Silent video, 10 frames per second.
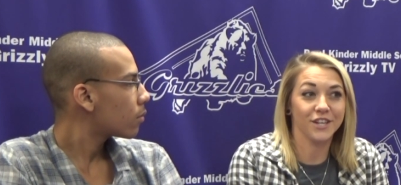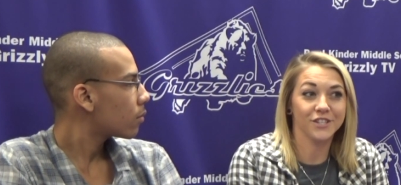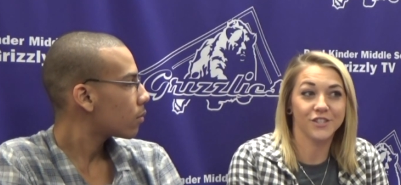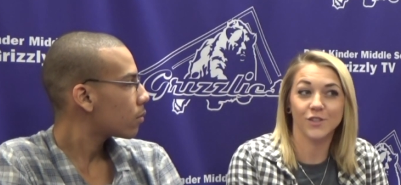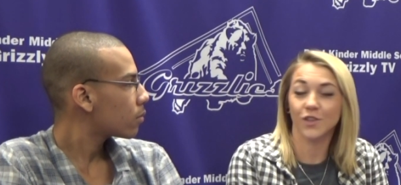
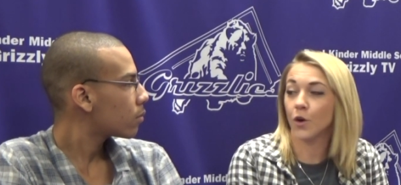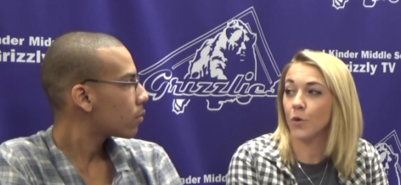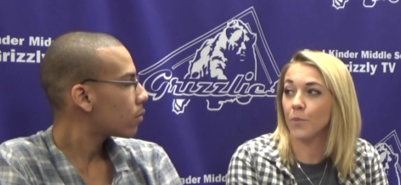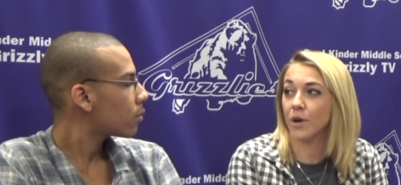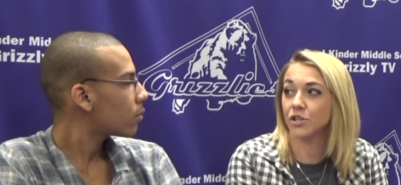Speaker 1: there's so
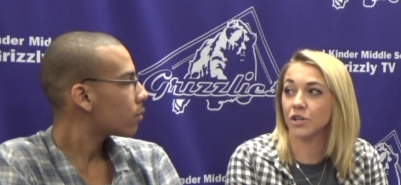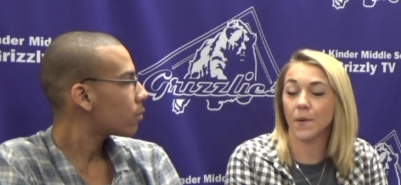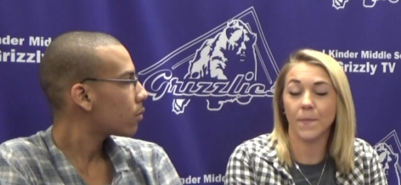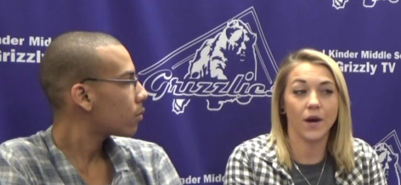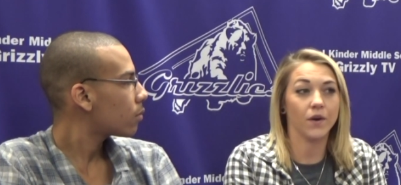much
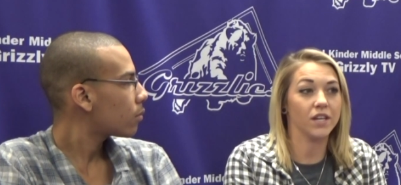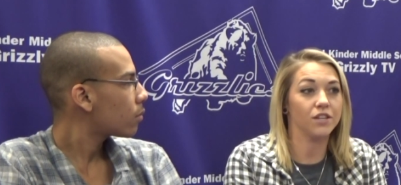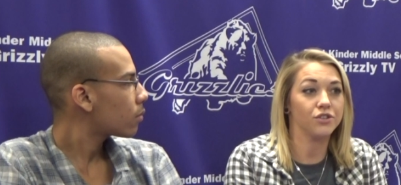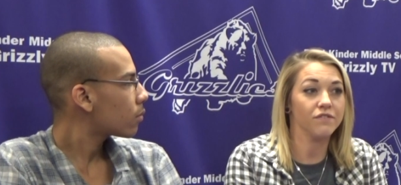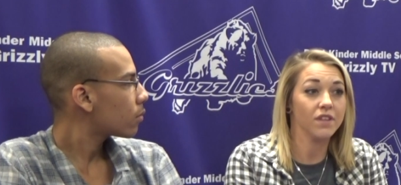about
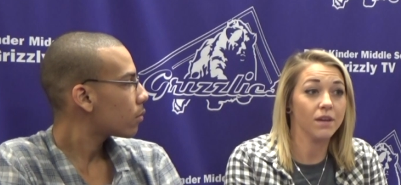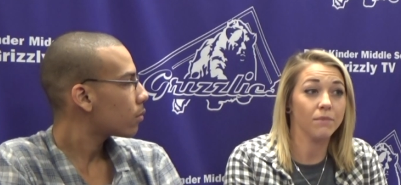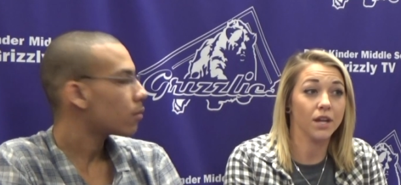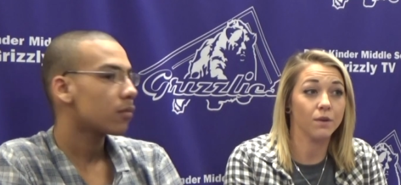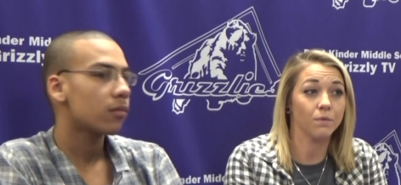each of them
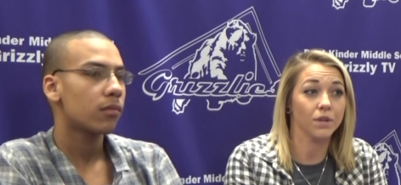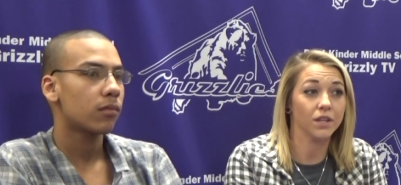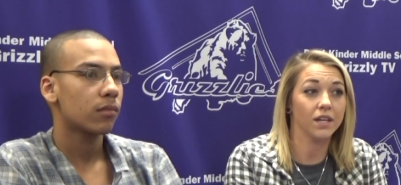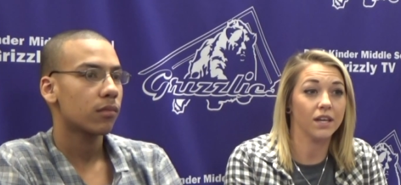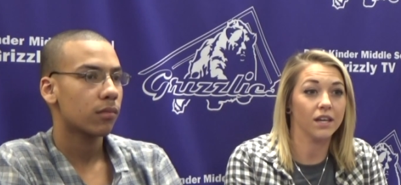that I
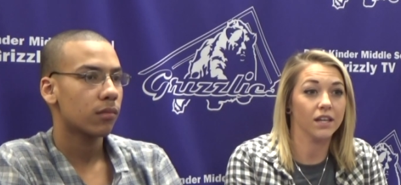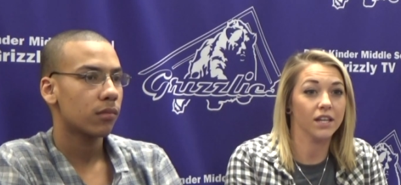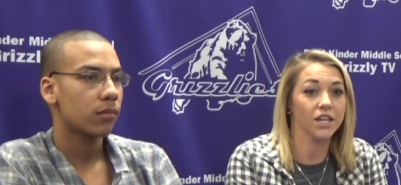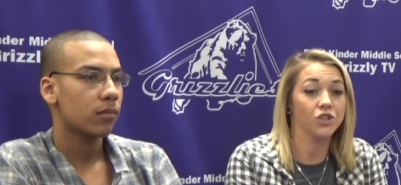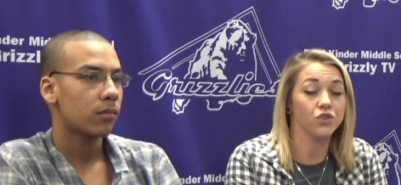really
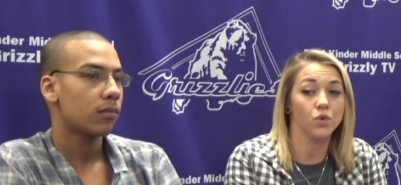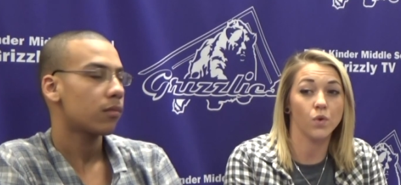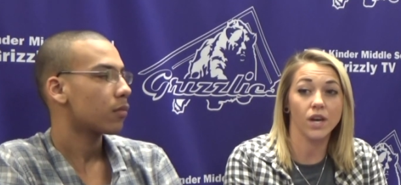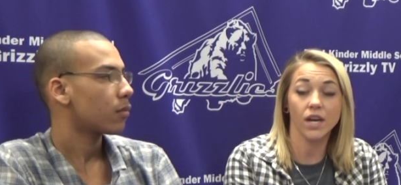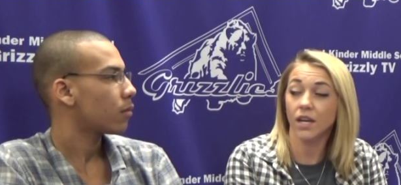
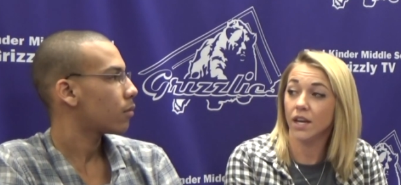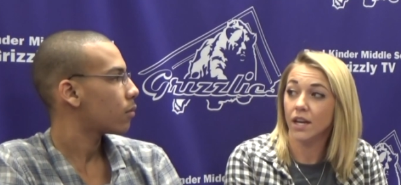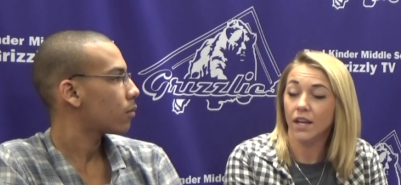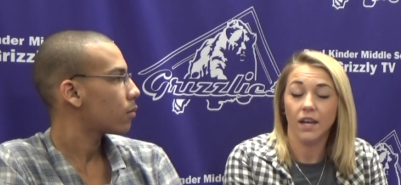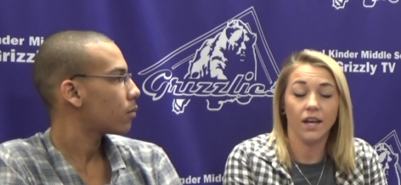enjoy.
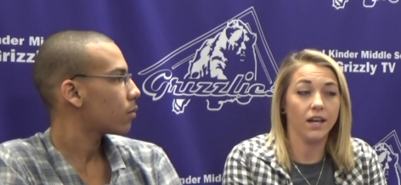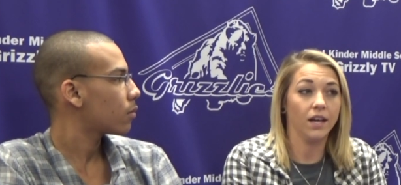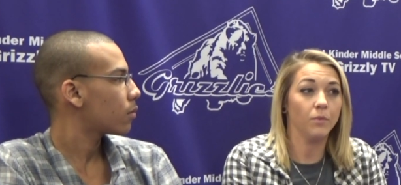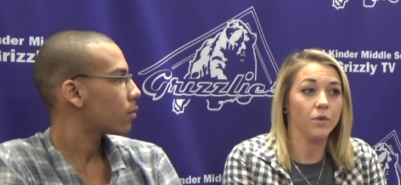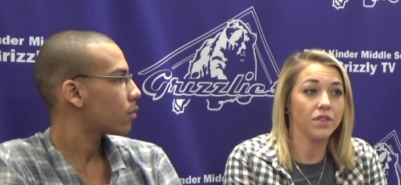
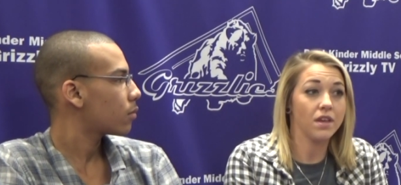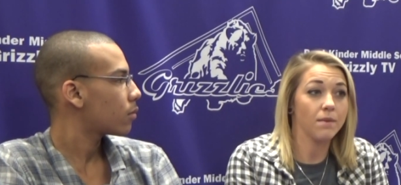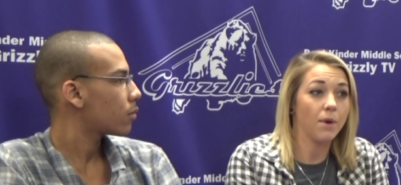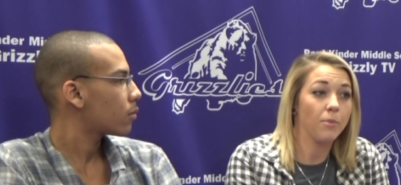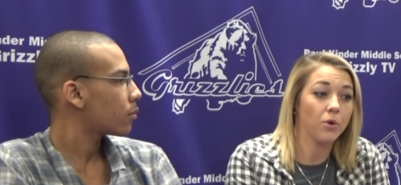Um, one thing
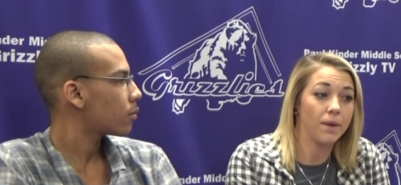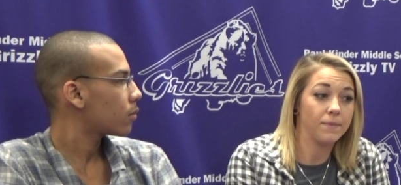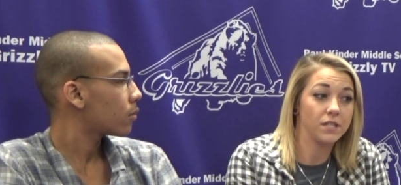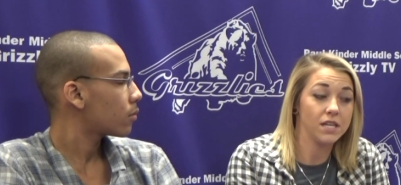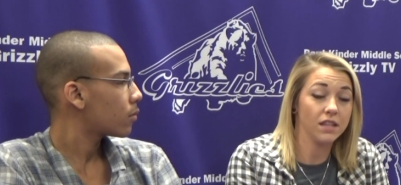about Bon
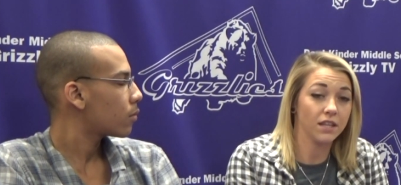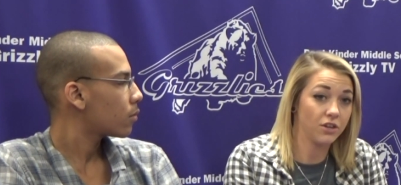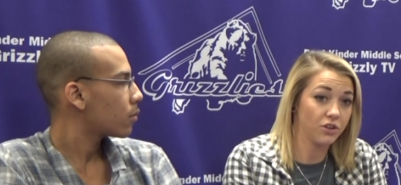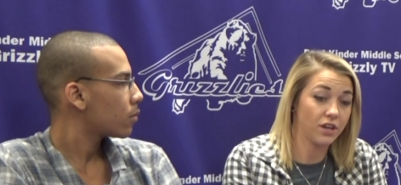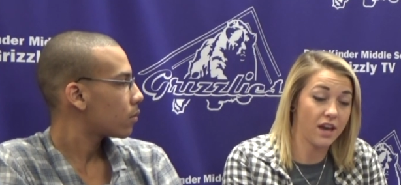Appetit, they
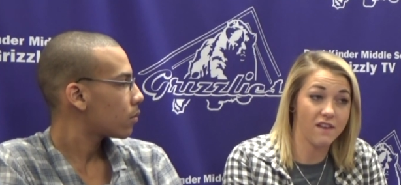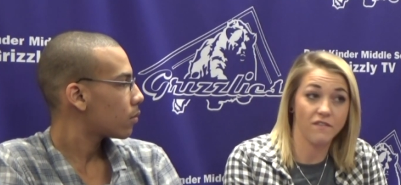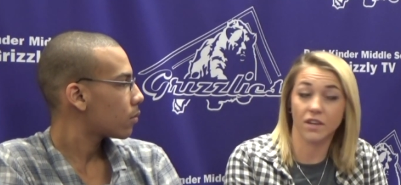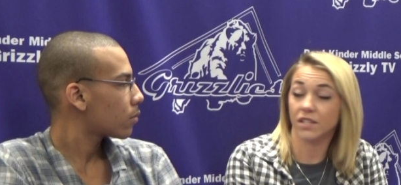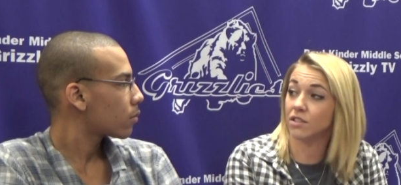cook
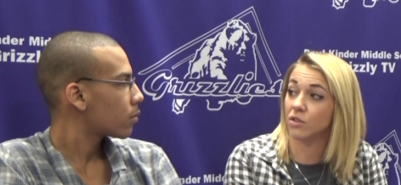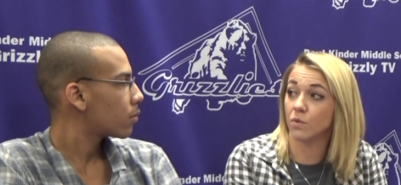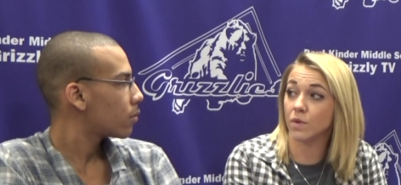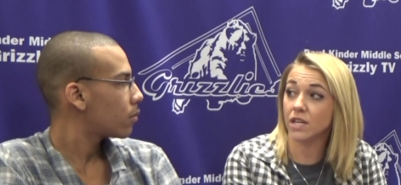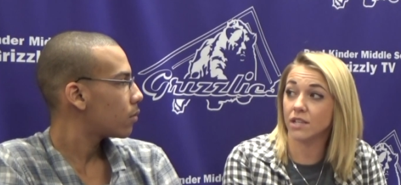every single
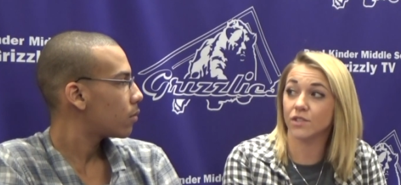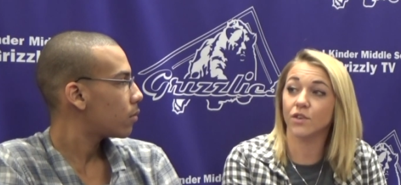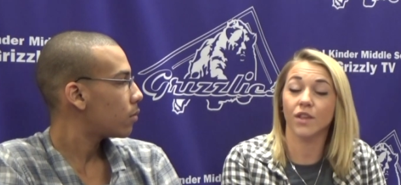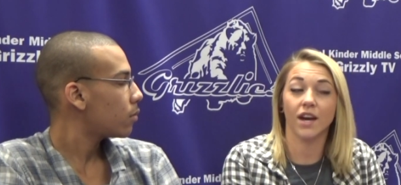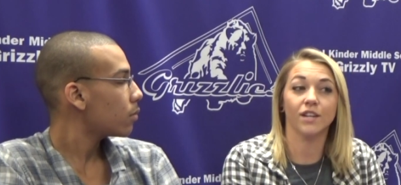week, so
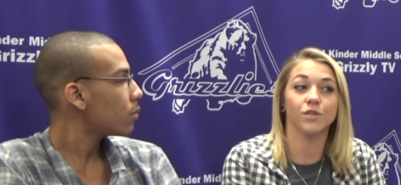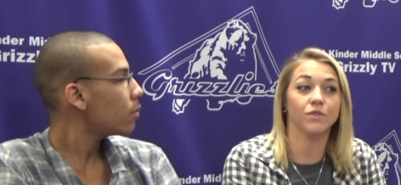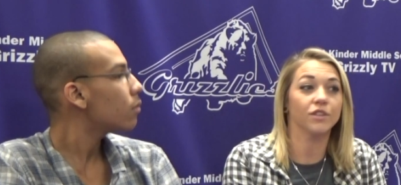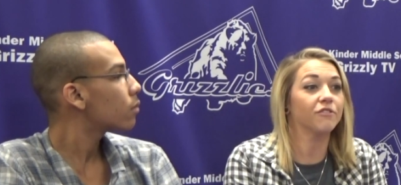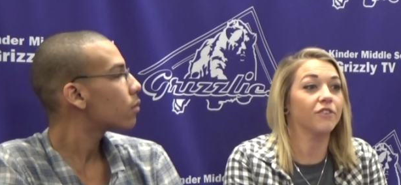that is
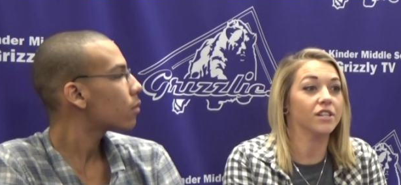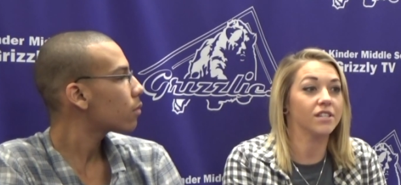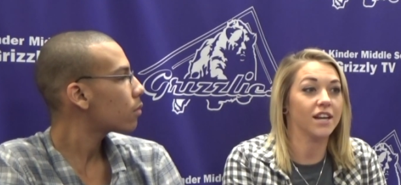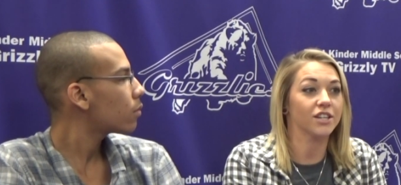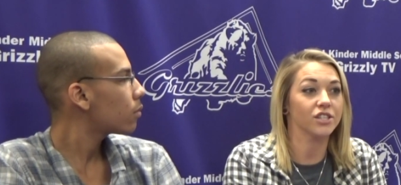really fun to
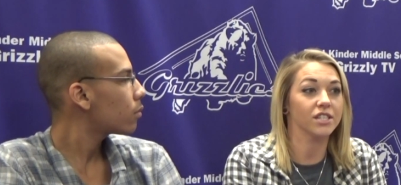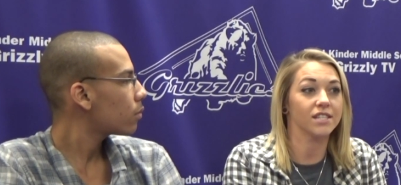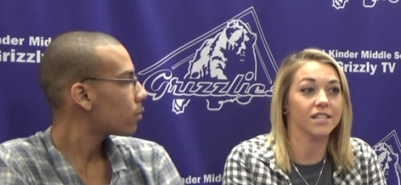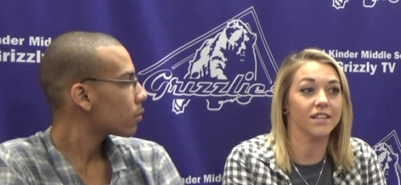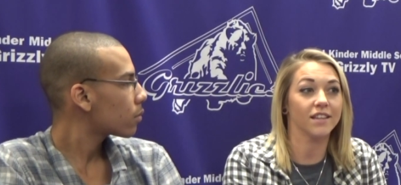actually
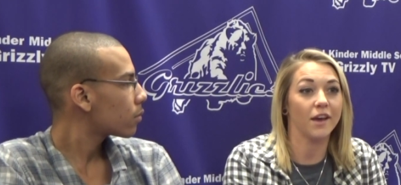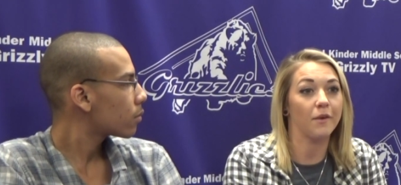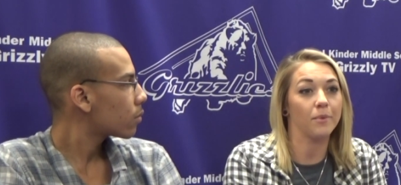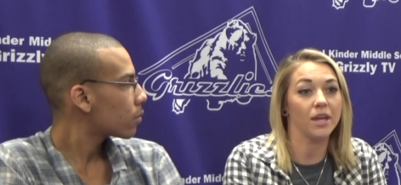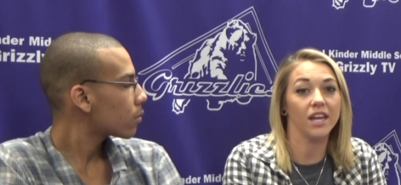see
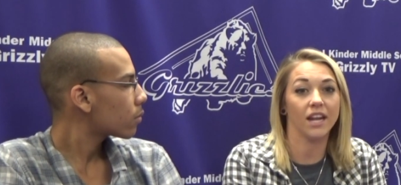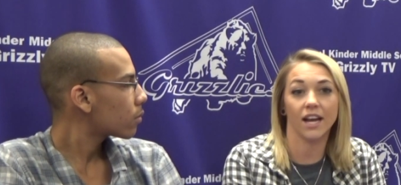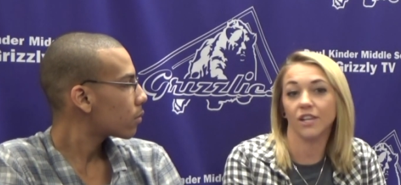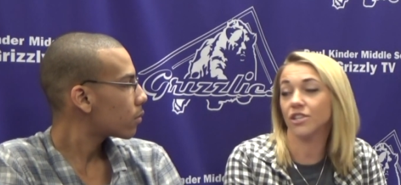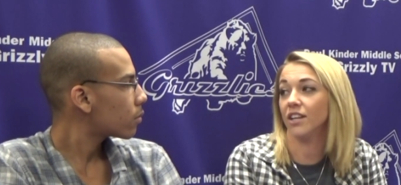them in
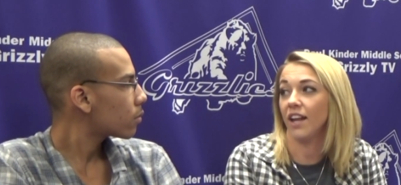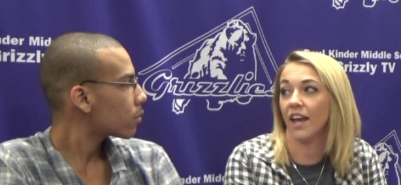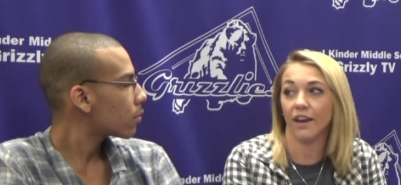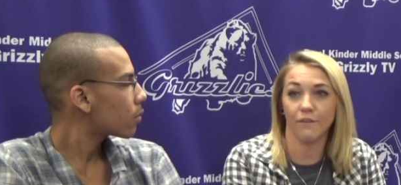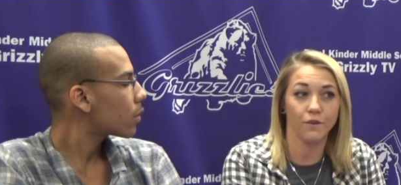action
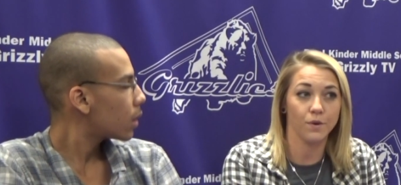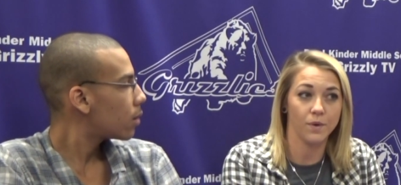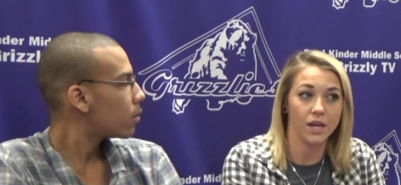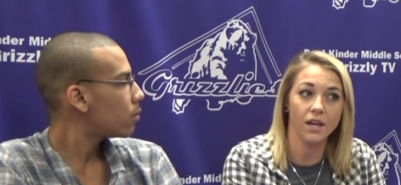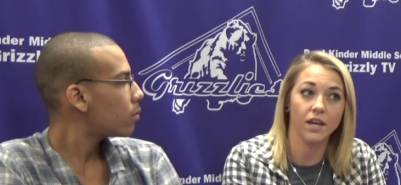every
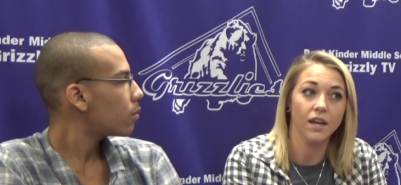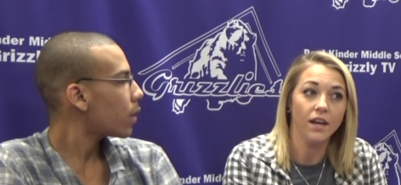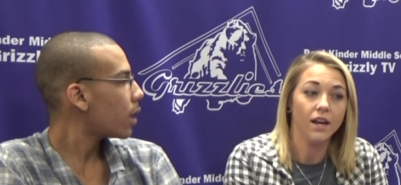week.